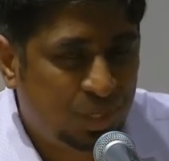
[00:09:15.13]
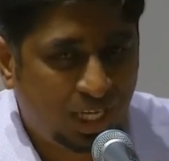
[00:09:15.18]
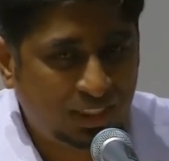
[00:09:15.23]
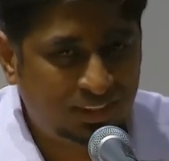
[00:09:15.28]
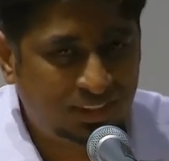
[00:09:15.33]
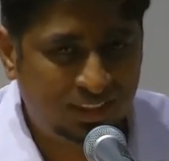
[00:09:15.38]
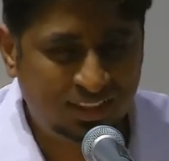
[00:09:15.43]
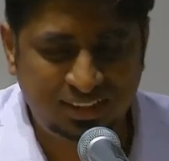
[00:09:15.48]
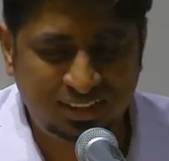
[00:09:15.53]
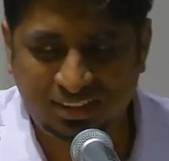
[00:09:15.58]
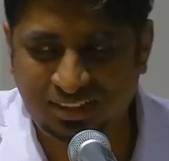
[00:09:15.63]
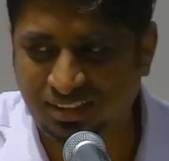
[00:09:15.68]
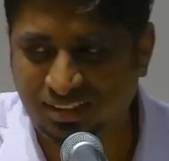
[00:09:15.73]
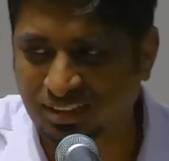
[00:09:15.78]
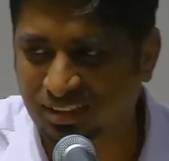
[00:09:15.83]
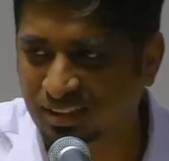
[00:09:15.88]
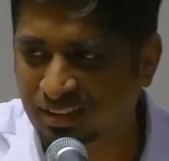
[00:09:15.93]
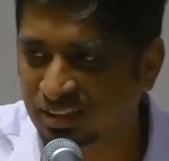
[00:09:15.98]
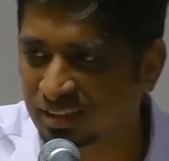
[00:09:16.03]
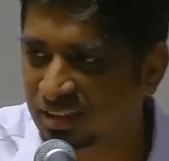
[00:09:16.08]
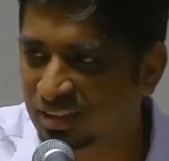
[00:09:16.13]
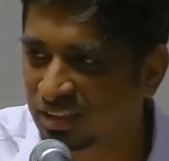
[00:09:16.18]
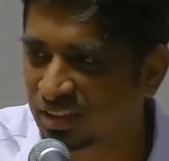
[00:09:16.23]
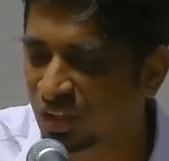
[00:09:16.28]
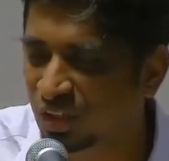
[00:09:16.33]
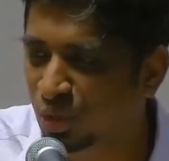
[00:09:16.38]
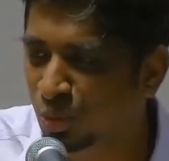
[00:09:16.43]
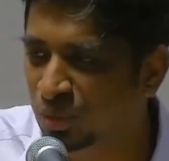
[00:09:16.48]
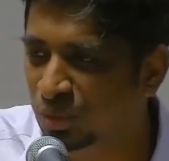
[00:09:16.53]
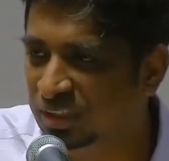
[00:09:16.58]
brothers,
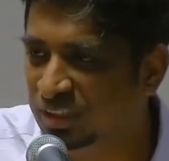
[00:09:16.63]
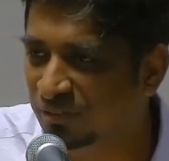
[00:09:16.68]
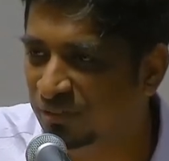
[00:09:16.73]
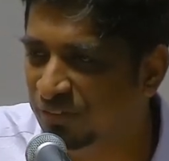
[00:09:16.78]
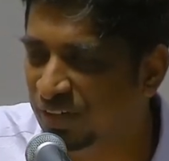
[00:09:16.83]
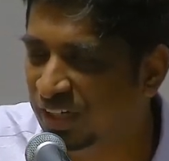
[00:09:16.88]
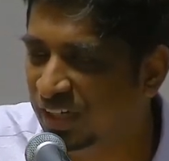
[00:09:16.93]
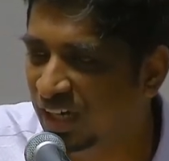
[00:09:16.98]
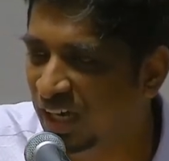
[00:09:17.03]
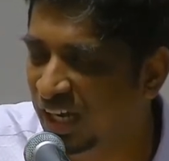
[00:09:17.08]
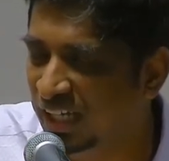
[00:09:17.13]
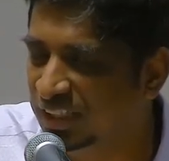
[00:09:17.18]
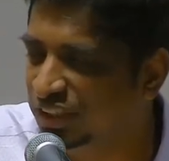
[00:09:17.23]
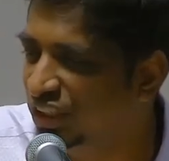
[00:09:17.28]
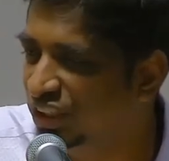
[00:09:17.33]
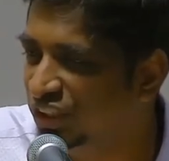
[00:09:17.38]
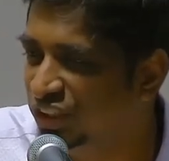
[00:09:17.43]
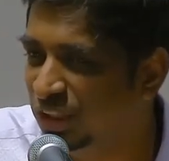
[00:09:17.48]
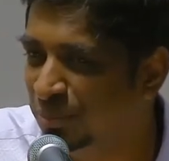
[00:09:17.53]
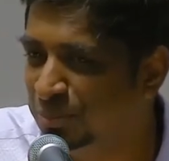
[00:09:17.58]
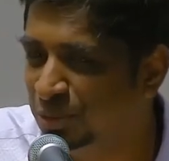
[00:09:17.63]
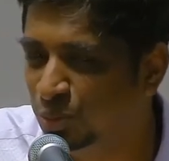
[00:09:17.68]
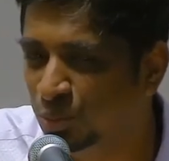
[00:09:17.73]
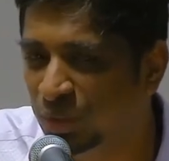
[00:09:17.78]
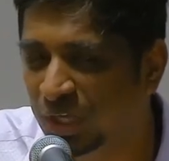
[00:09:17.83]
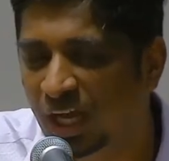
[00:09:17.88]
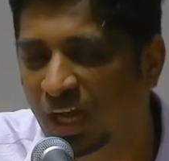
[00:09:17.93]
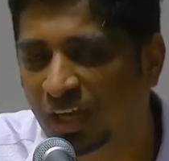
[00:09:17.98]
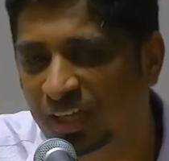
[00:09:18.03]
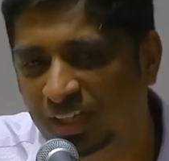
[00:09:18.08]
you know, with different
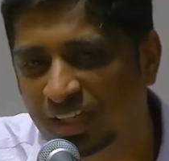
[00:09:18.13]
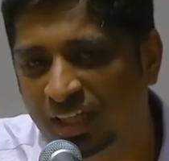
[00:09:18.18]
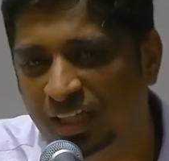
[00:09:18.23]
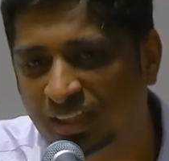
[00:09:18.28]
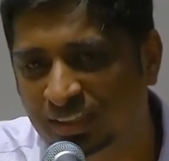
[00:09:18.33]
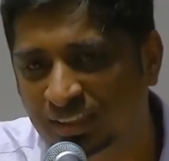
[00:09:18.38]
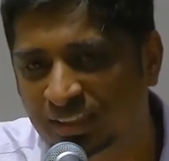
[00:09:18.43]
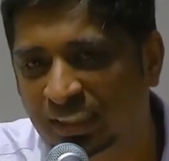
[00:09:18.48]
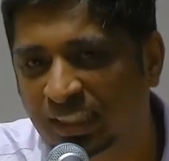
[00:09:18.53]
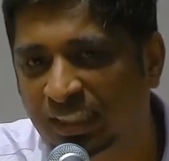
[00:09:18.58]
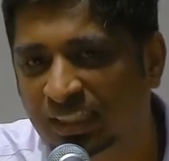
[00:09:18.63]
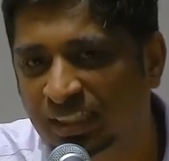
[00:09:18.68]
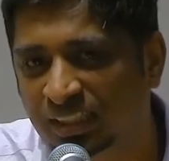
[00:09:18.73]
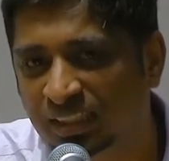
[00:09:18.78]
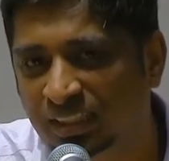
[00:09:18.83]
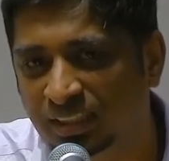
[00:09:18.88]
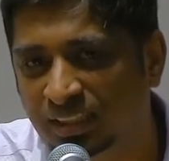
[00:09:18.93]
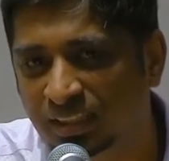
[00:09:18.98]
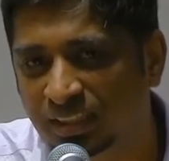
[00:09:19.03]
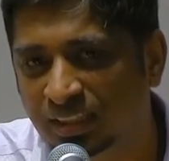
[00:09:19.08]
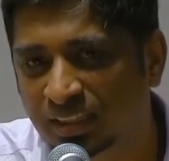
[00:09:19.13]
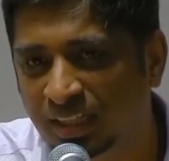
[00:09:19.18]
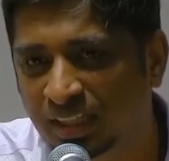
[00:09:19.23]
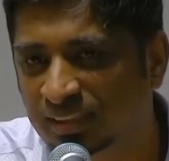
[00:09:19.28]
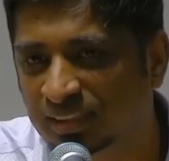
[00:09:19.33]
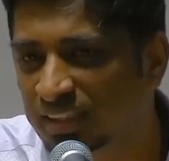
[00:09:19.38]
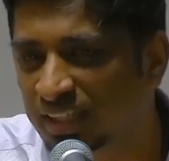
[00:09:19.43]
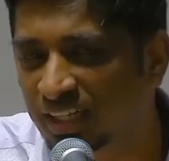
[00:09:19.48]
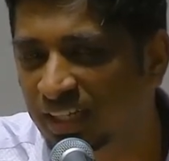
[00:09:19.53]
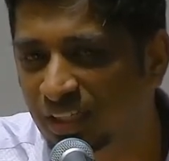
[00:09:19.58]
relationships, we are here seated
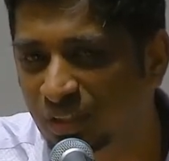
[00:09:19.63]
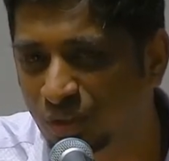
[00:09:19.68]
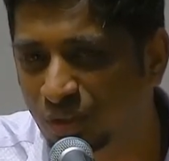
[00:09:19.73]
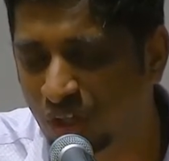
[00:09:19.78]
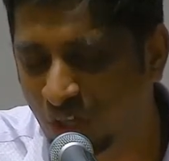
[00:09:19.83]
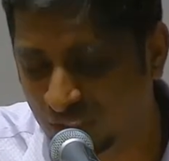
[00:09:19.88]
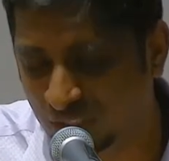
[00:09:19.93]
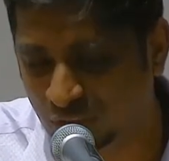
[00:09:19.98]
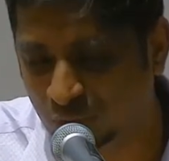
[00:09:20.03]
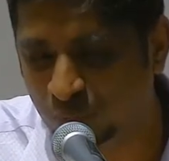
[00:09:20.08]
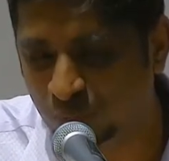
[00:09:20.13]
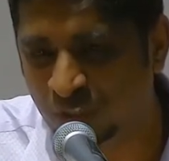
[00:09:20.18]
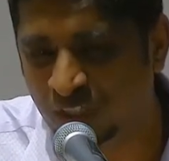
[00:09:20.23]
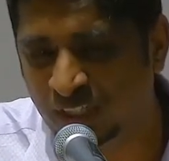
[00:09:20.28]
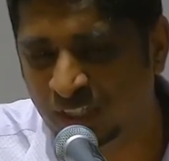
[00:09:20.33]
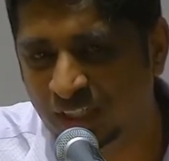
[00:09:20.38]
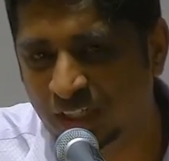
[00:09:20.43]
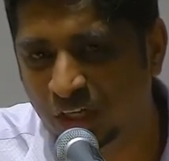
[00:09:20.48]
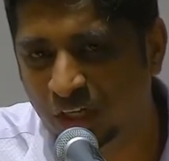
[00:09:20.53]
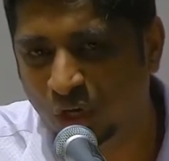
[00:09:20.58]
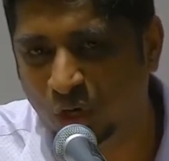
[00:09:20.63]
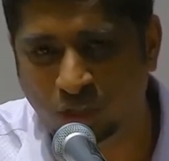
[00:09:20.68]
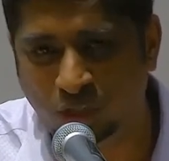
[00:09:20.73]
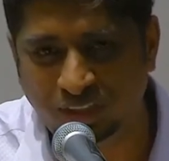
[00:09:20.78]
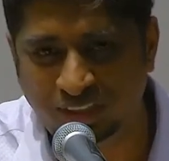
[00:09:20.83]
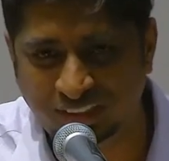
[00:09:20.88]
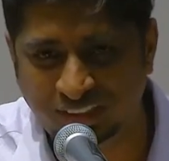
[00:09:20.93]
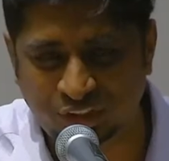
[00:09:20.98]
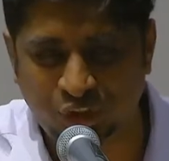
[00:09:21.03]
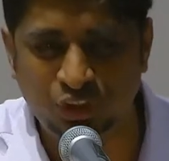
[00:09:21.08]
listening to God's word
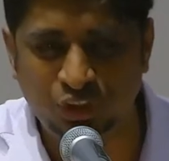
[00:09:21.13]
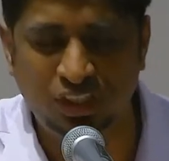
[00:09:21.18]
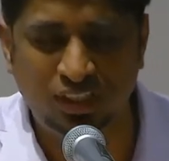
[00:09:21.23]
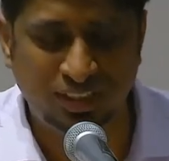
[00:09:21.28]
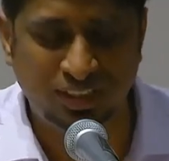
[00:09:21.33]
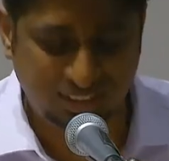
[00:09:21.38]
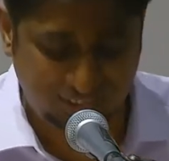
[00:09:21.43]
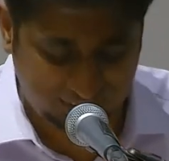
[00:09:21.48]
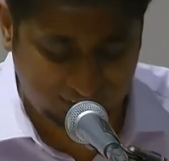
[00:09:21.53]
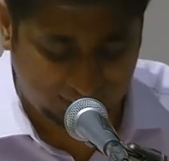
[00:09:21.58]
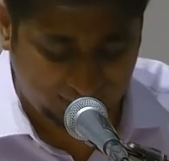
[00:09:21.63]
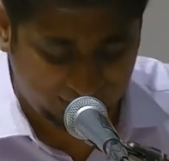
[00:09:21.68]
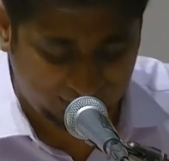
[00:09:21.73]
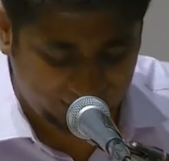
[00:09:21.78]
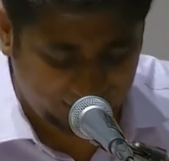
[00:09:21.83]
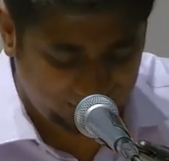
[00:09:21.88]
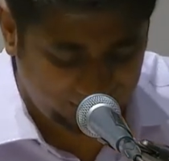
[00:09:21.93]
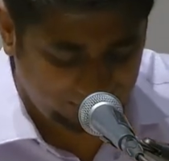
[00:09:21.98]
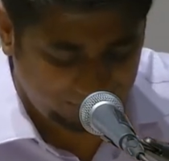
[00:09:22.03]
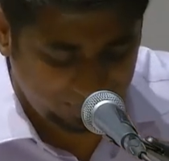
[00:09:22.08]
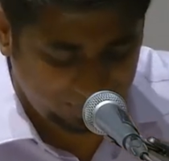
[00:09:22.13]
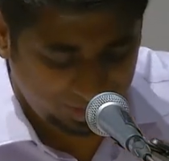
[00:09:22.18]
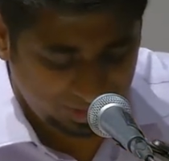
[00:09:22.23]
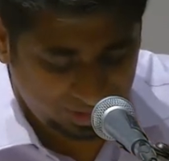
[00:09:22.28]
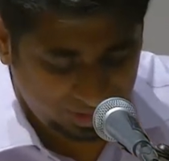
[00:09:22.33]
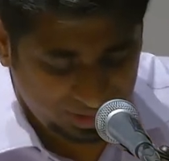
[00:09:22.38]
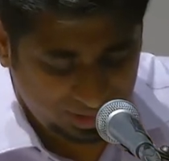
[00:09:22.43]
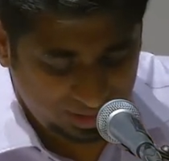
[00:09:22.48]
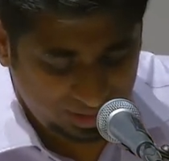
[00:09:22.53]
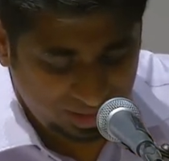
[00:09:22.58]
on this Children's Sunday.
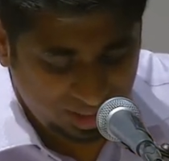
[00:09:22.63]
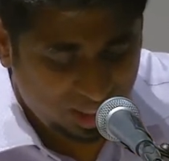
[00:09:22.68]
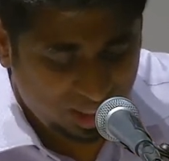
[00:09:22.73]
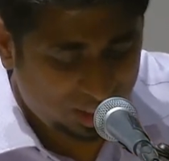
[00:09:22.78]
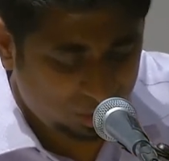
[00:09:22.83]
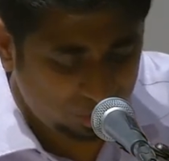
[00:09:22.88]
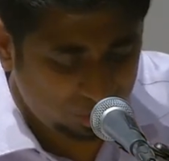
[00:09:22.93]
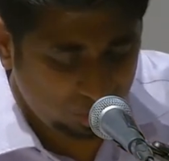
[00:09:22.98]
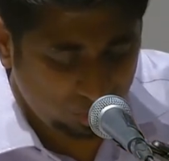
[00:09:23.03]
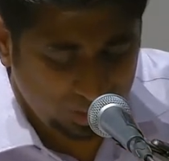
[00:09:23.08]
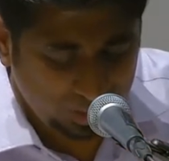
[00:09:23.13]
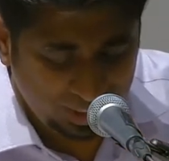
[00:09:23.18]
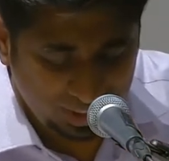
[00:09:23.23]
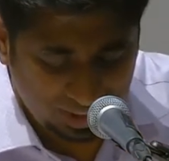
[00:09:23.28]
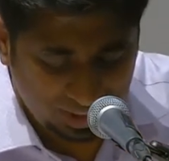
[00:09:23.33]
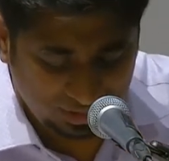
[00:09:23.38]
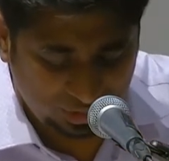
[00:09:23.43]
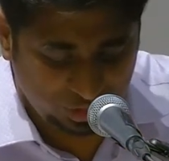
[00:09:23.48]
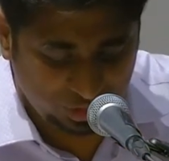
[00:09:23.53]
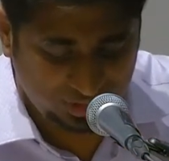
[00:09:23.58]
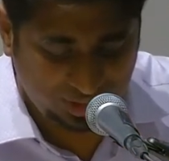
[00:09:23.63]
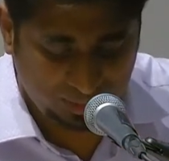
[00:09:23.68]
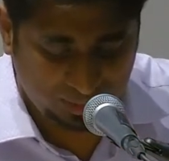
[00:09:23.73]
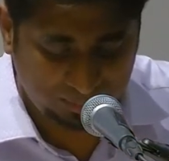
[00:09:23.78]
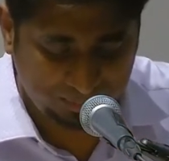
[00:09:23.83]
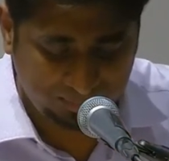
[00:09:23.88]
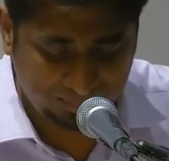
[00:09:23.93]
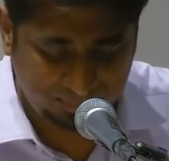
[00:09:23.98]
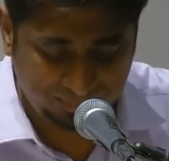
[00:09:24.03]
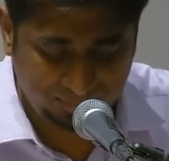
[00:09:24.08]
How do we nurture
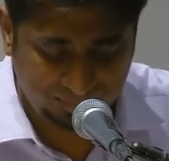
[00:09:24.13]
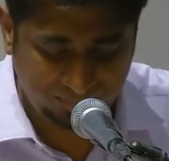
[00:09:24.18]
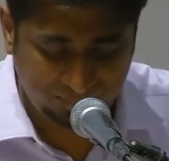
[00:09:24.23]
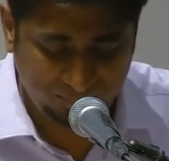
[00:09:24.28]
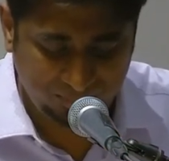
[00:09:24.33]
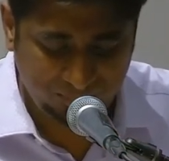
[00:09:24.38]
them?